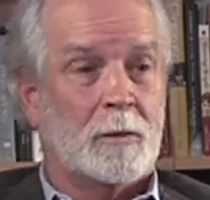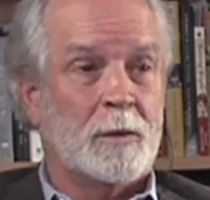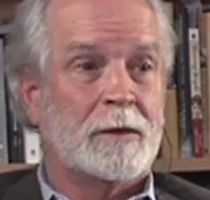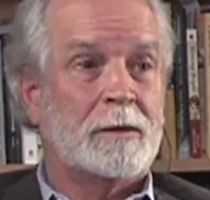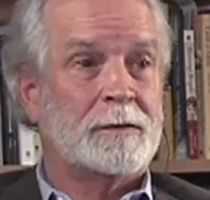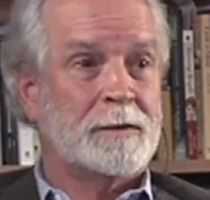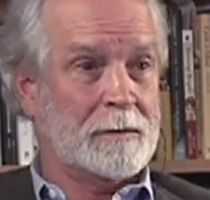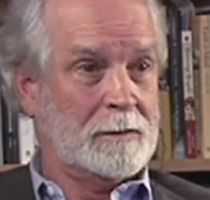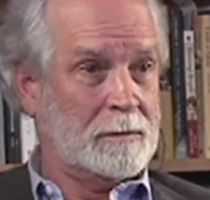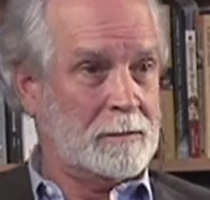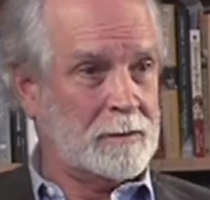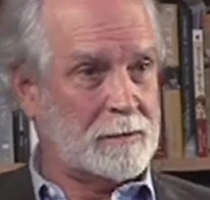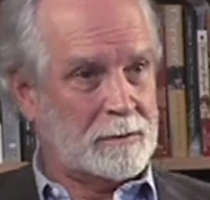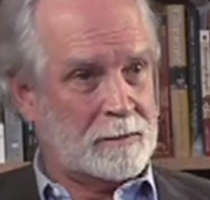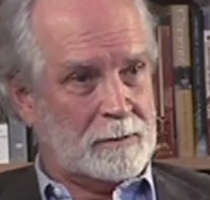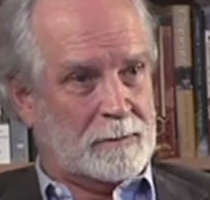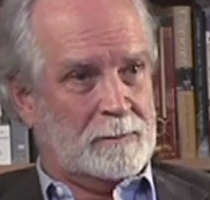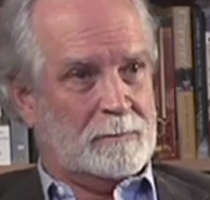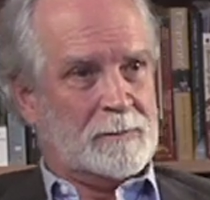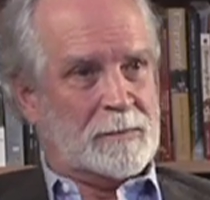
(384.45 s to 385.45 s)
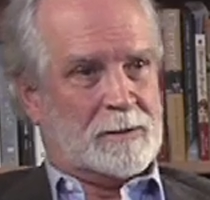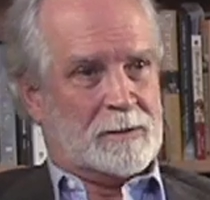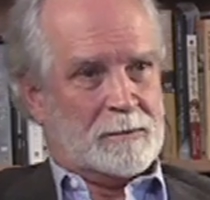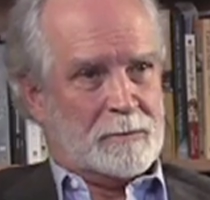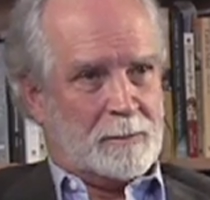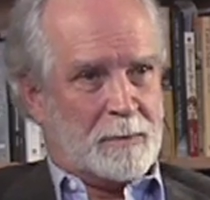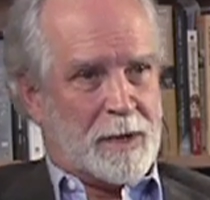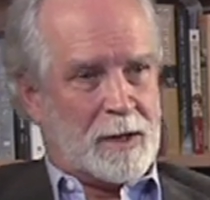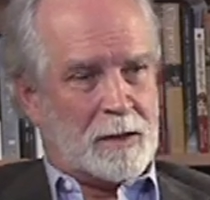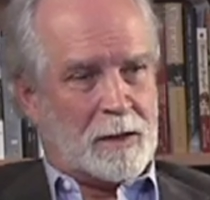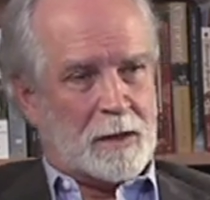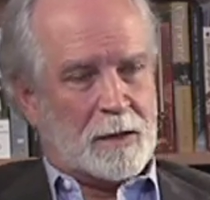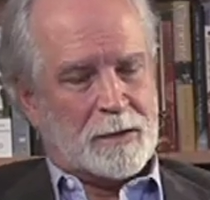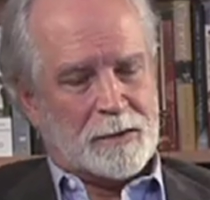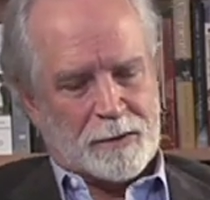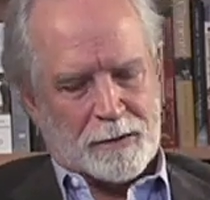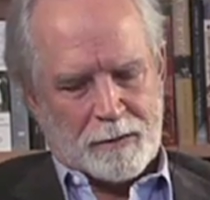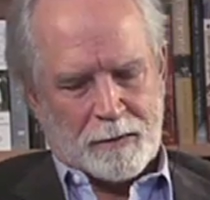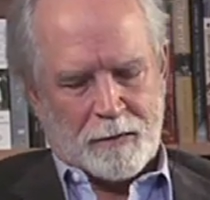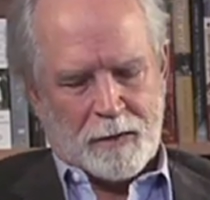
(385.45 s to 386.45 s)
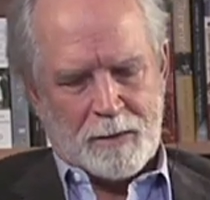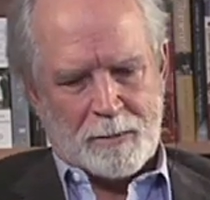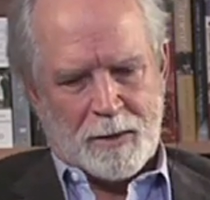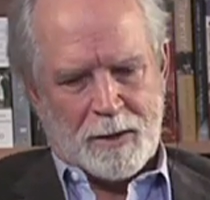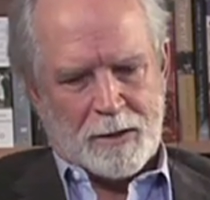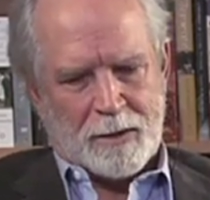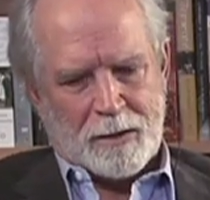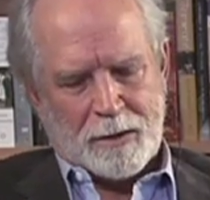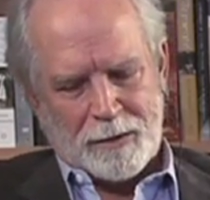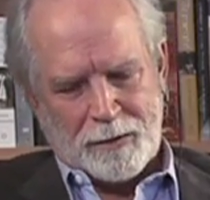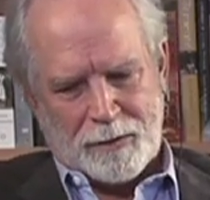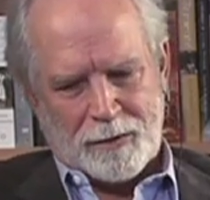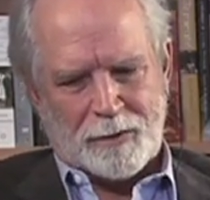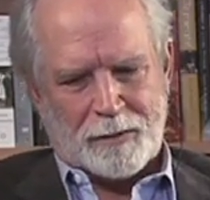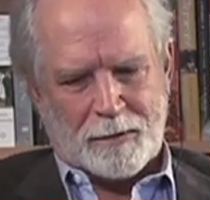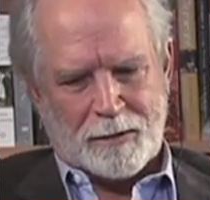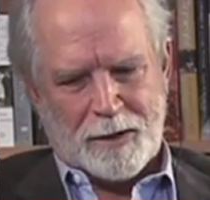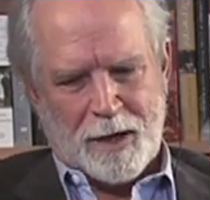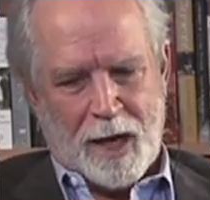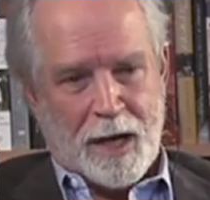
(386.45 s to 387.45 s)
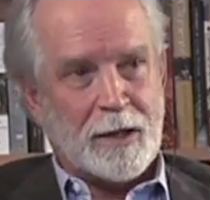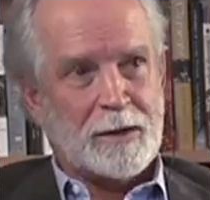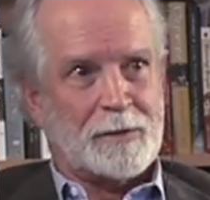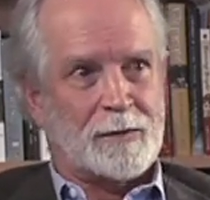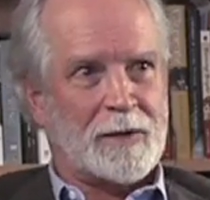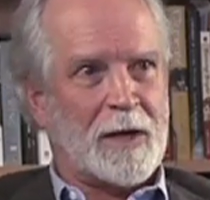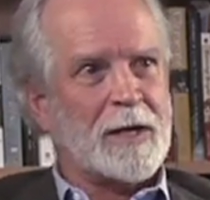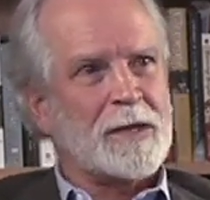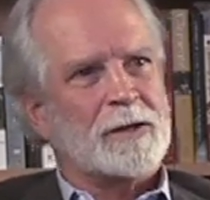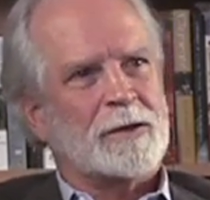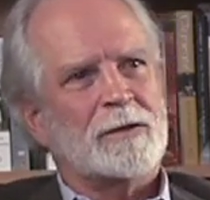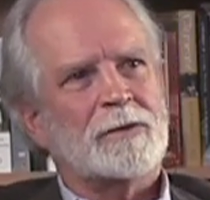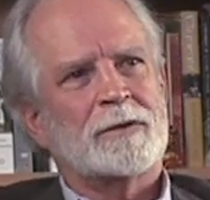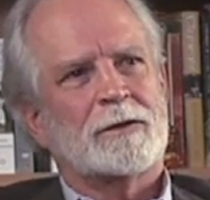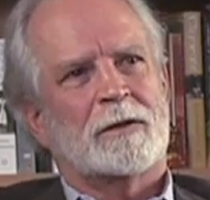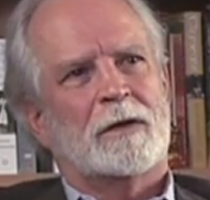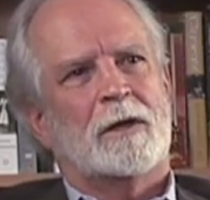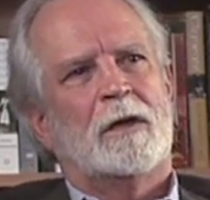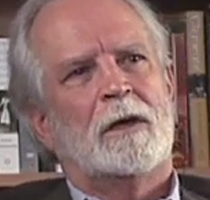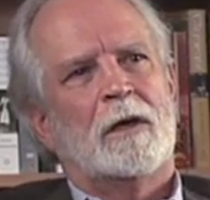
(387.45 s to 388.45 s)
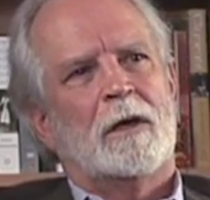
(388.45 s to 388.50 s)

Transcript: Wilson, the biologist, great biologist, the ant scientist,